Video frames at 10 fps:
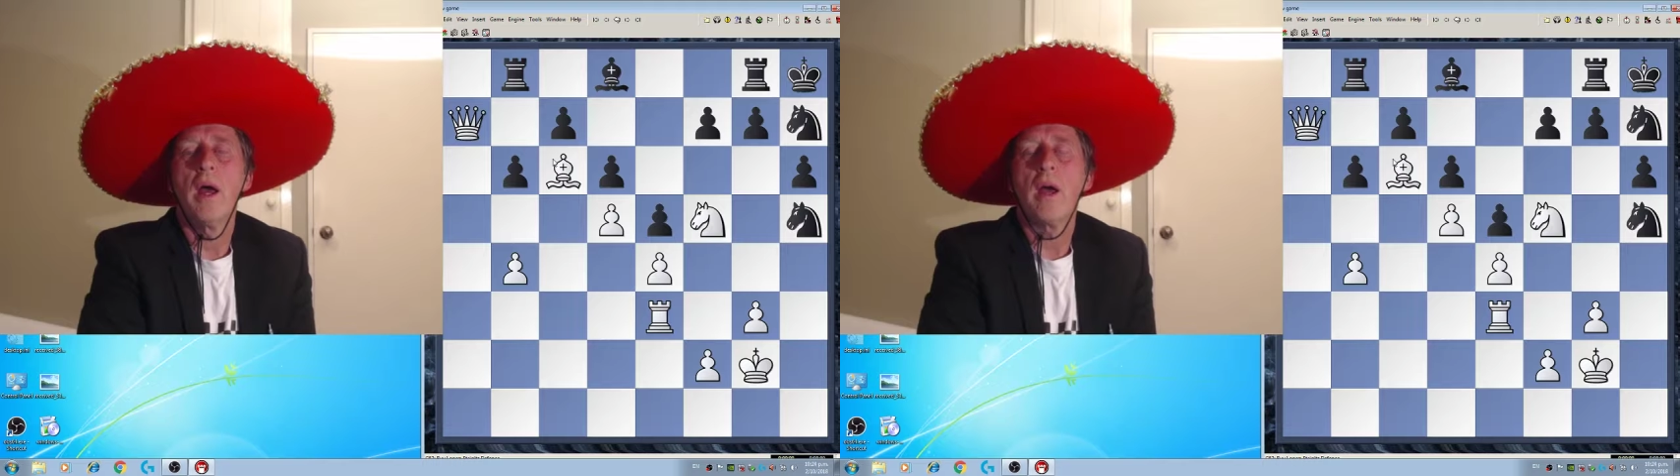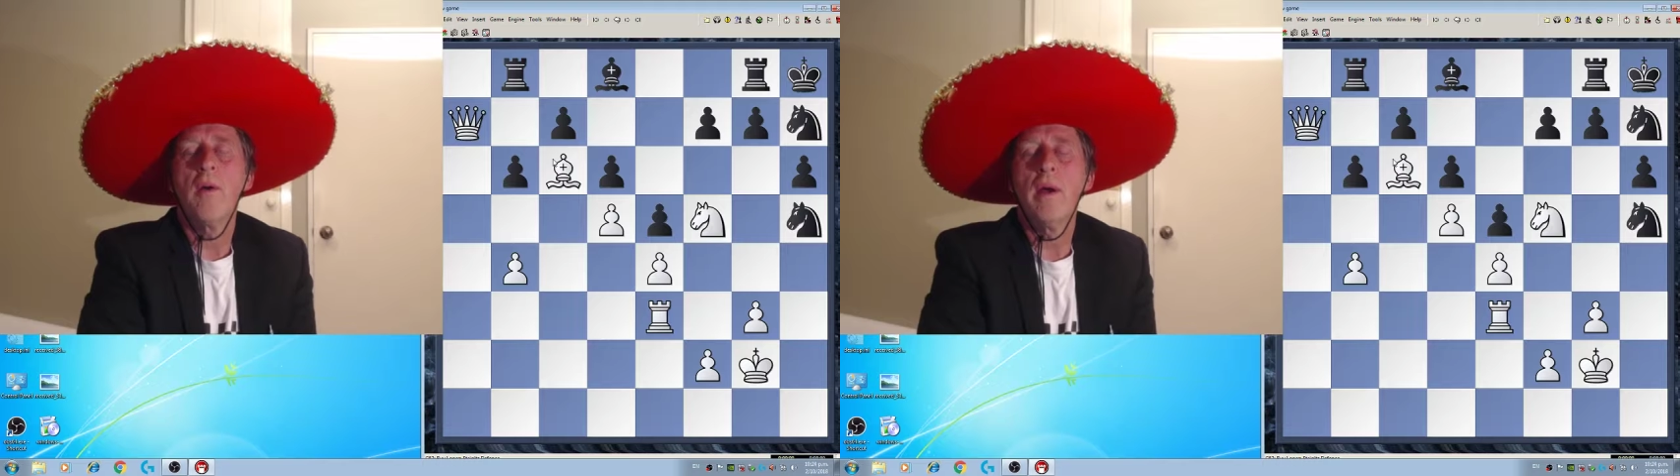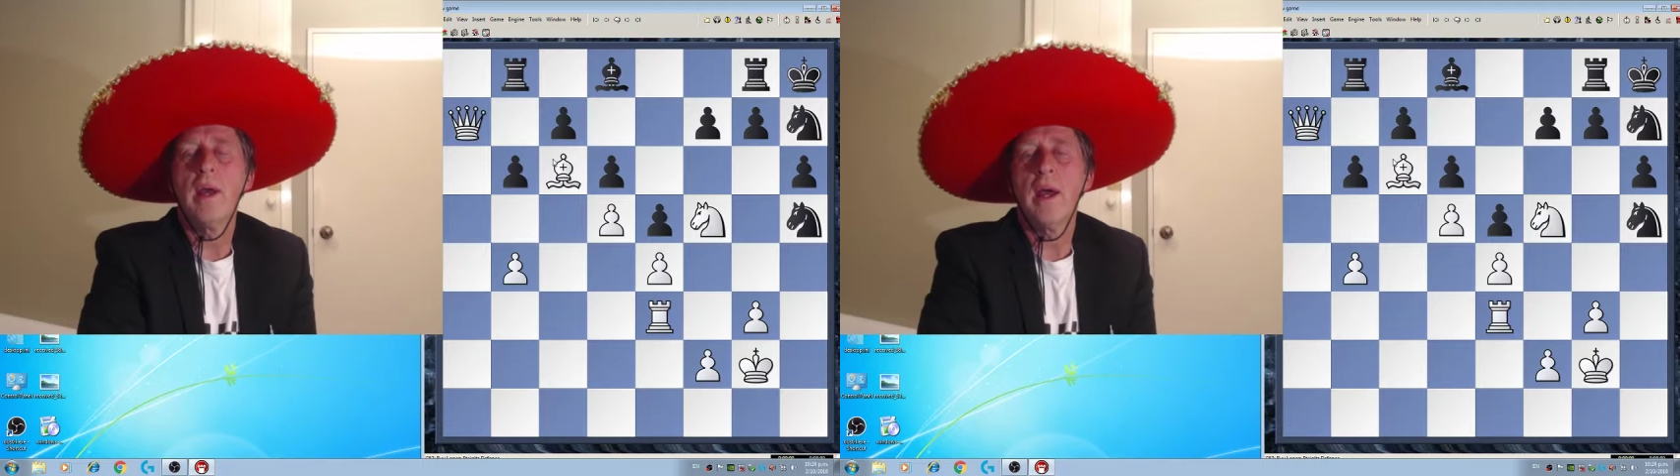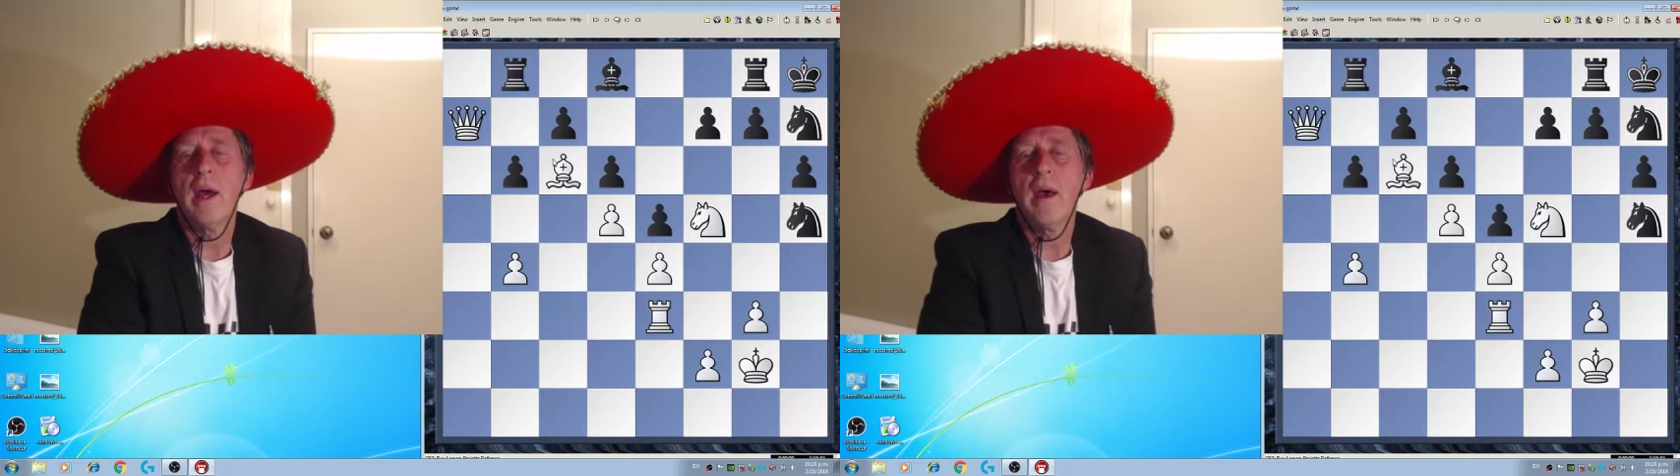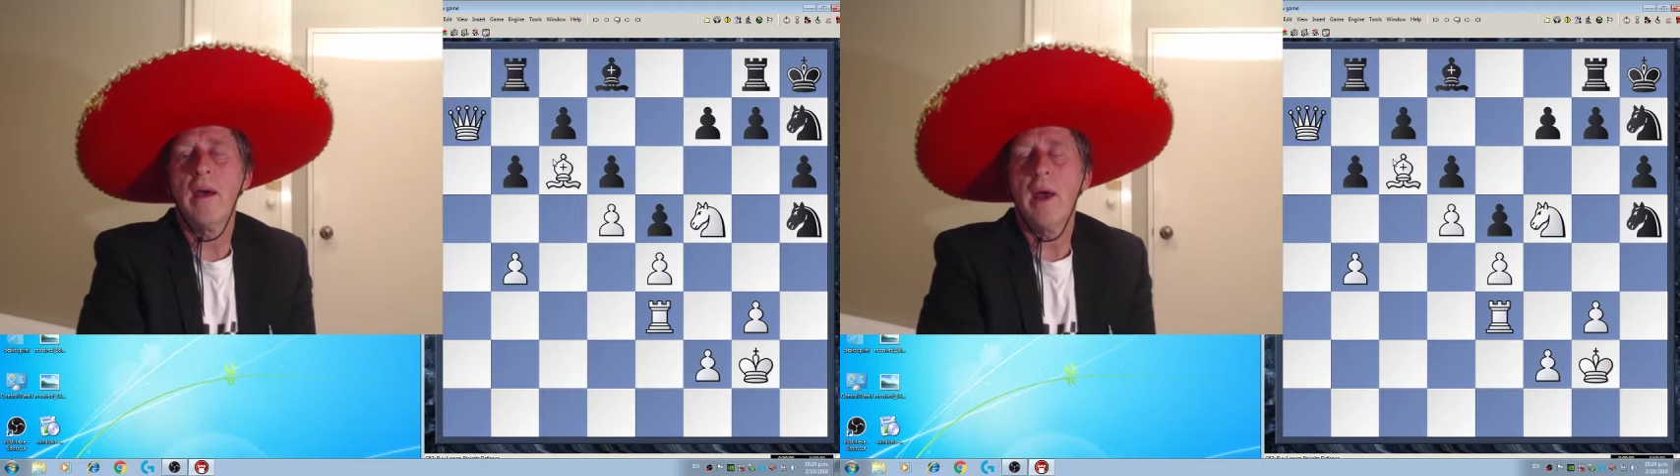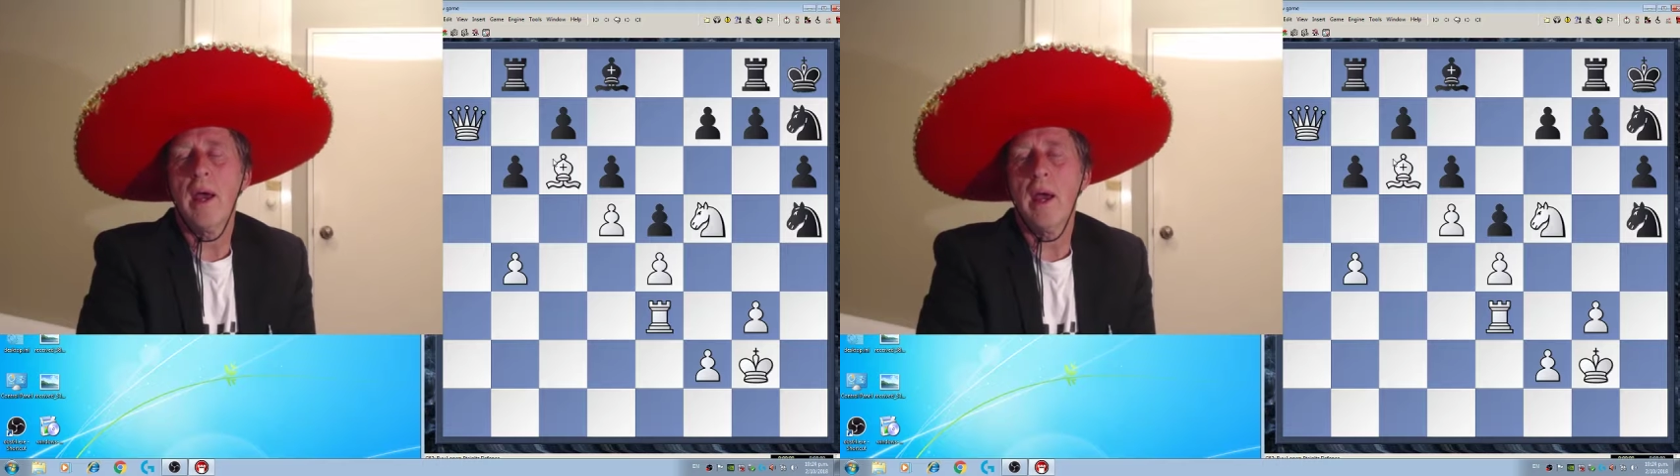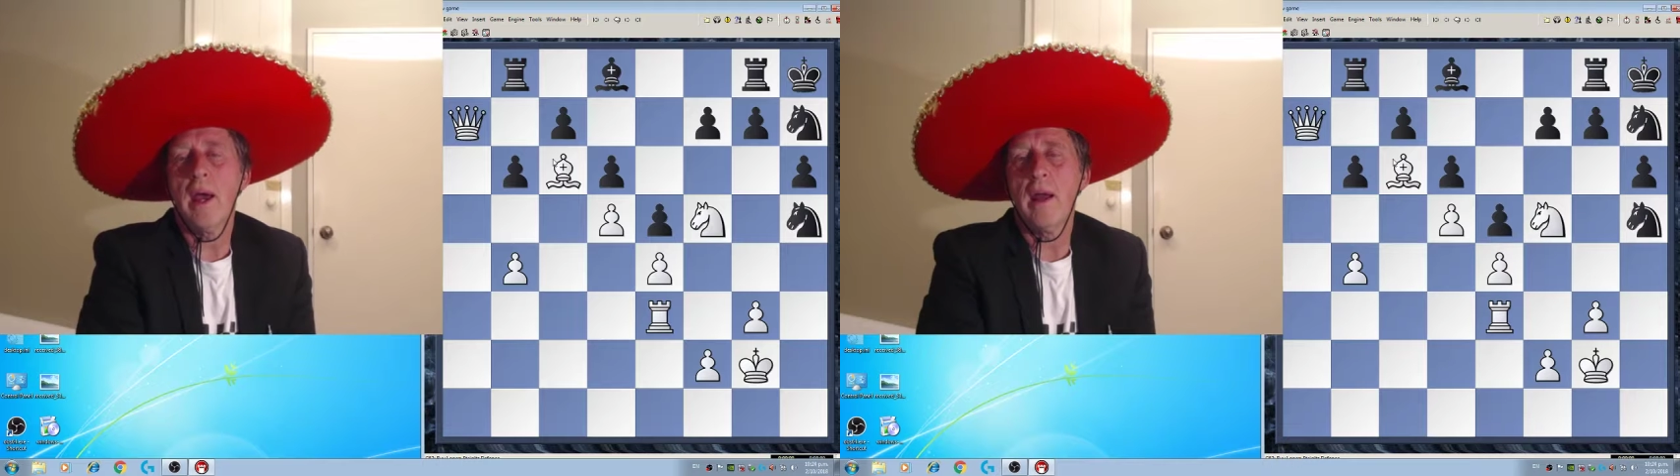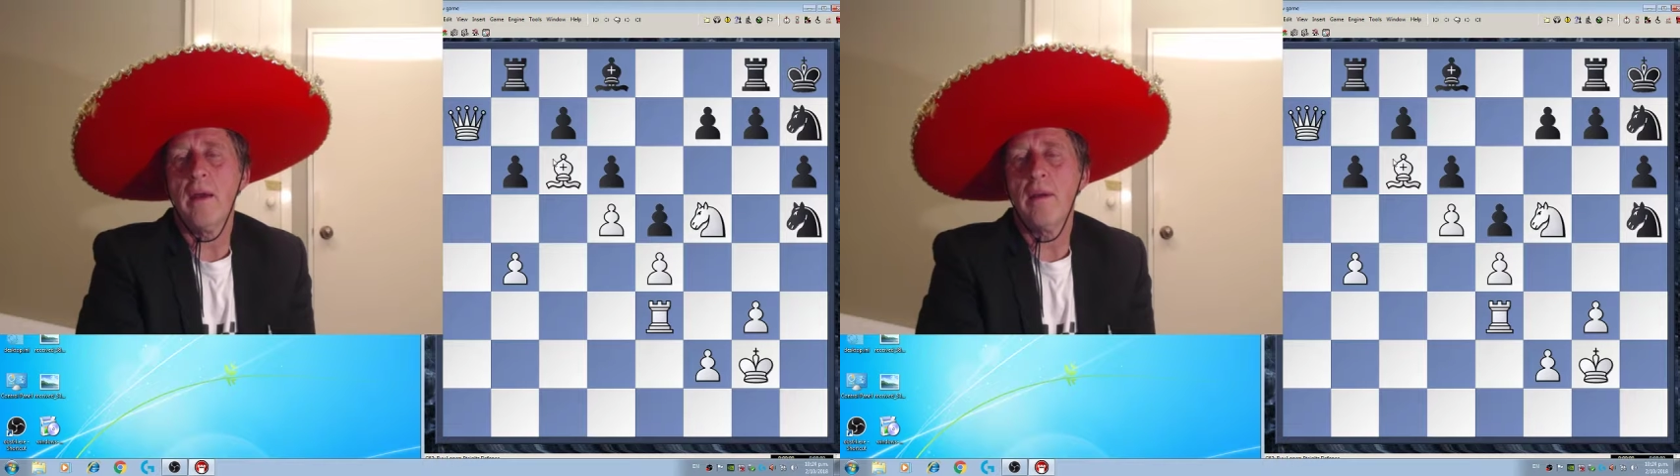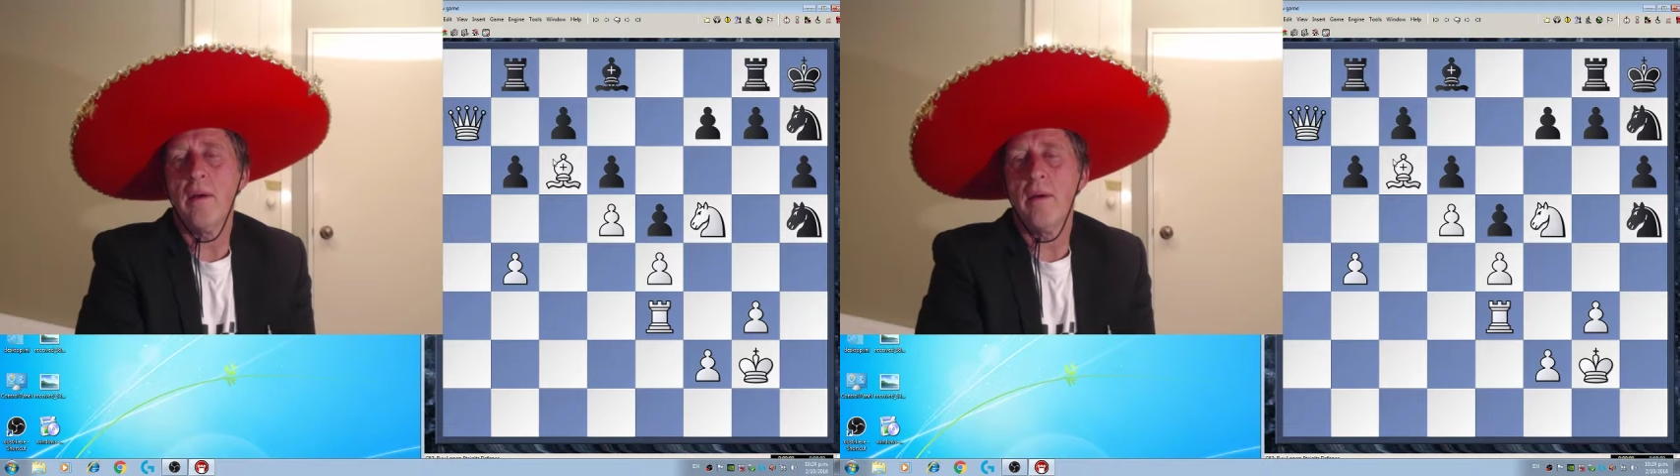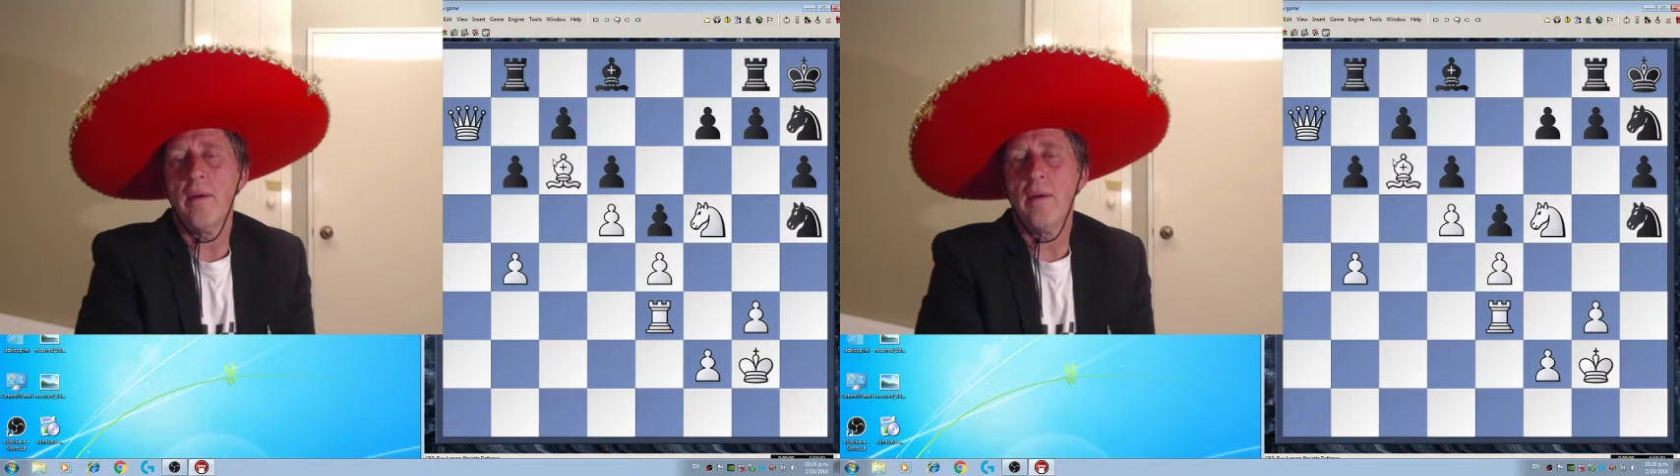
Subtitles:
Queen here and